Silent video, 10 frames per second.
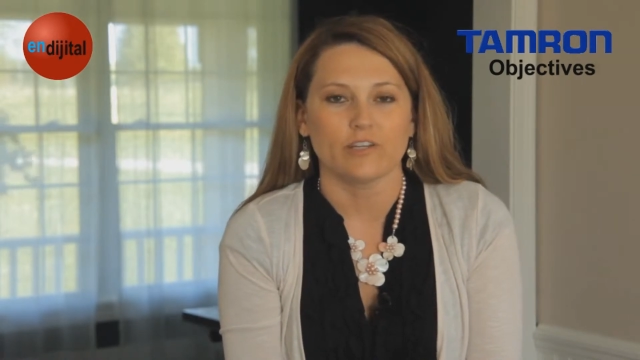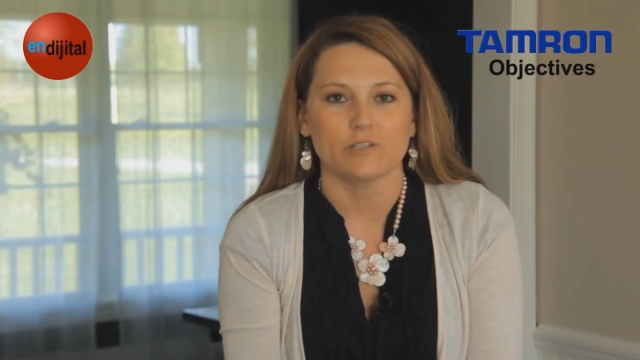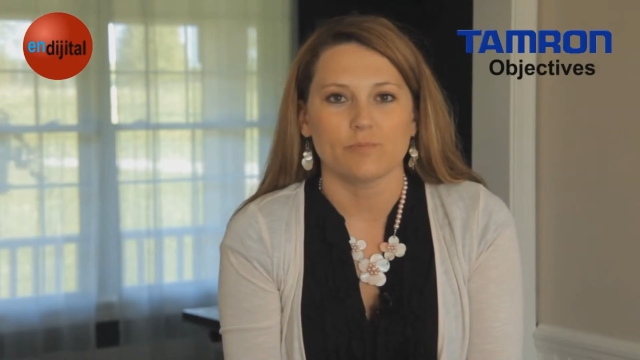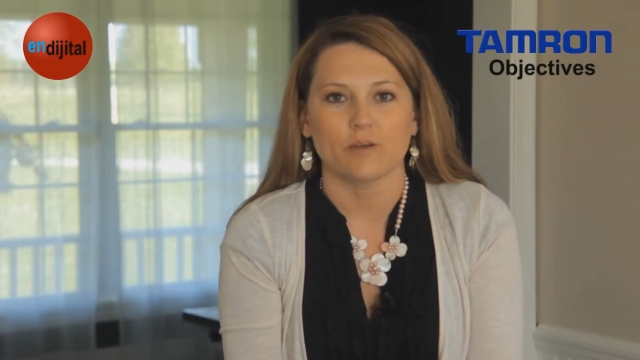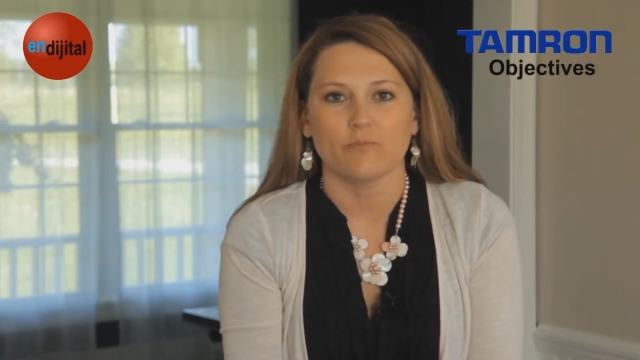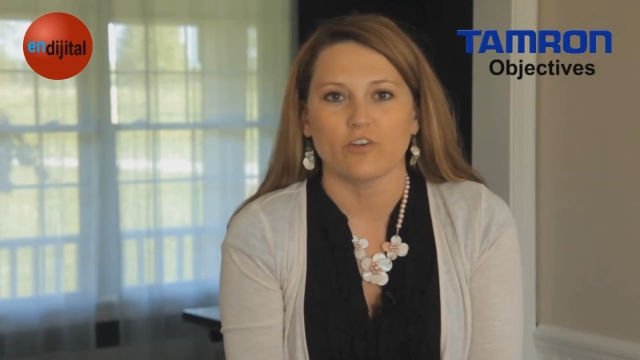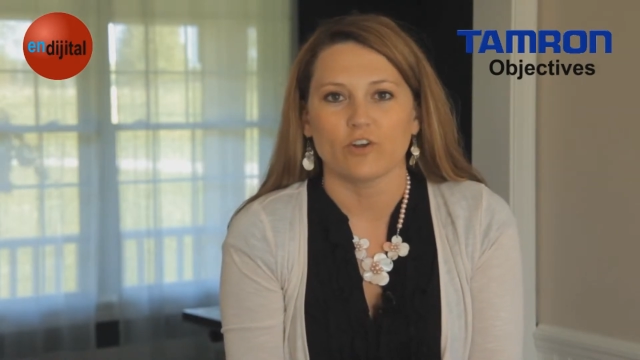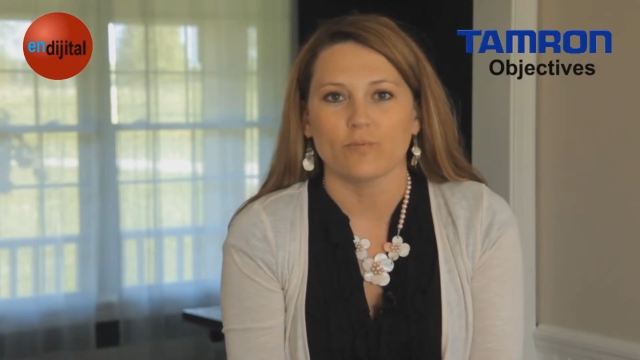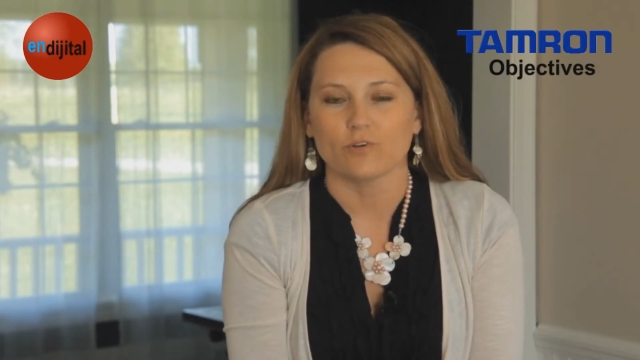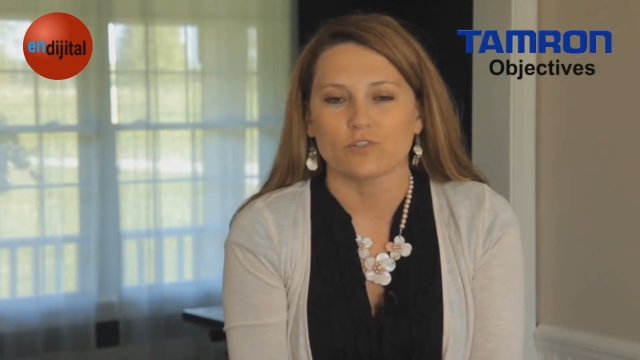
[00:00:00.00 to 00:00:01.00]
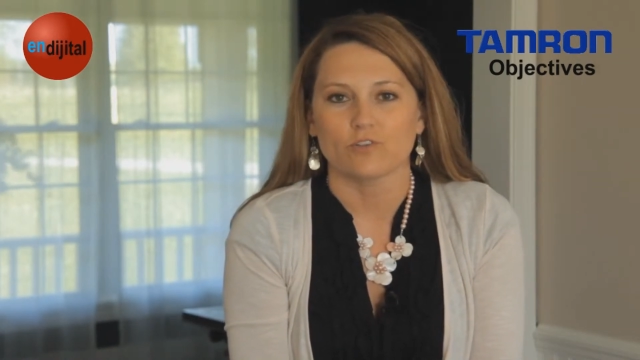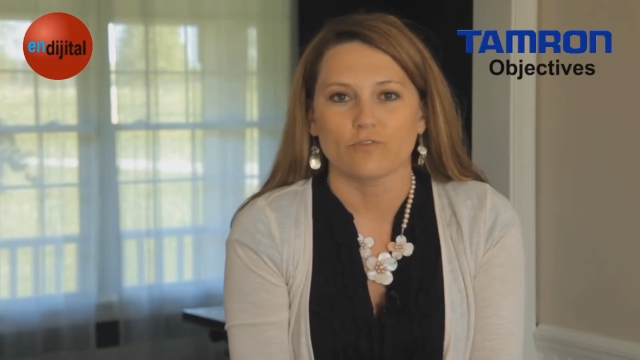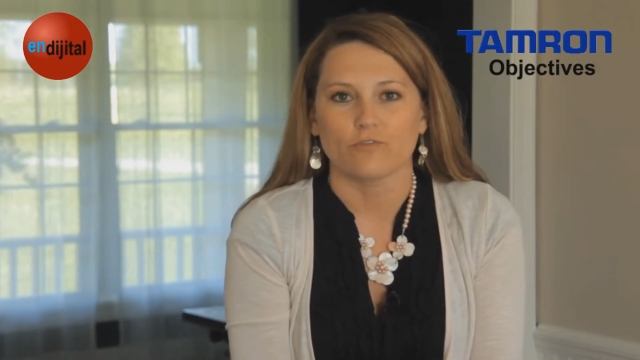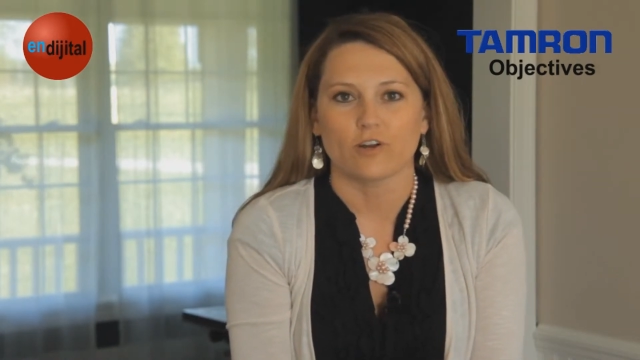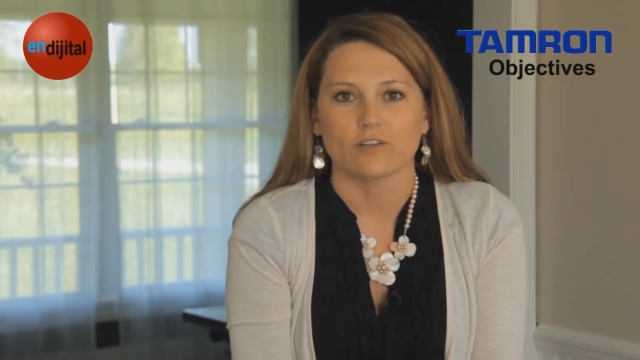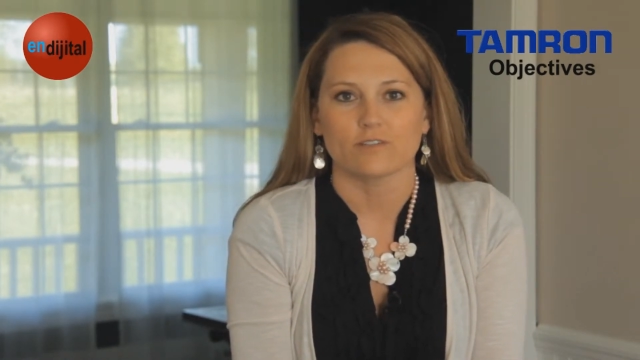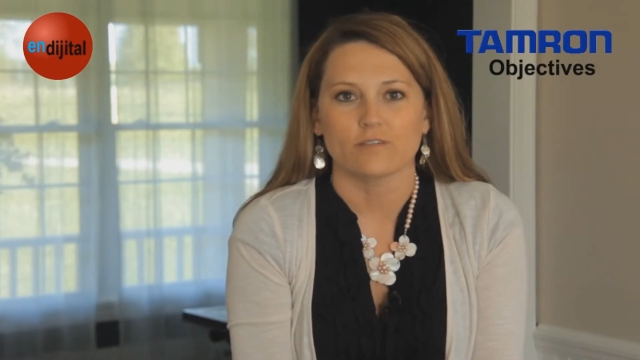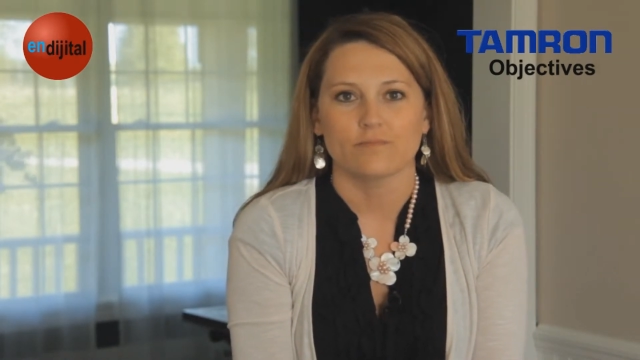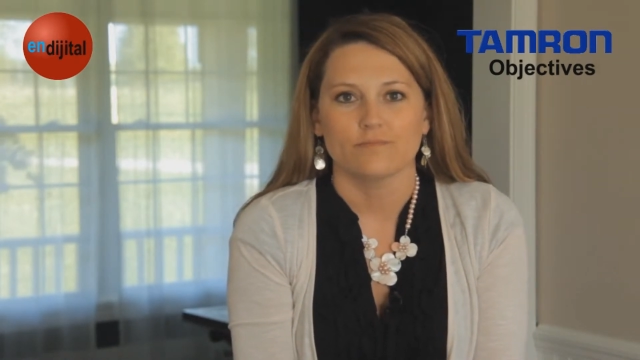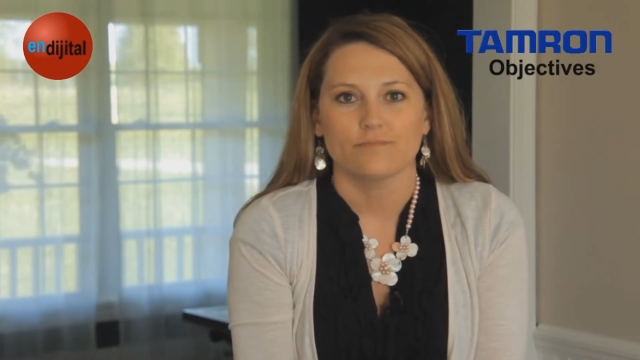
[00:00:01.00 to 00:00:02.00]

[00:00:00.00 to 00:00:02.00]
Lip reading: and it's become very personal for us.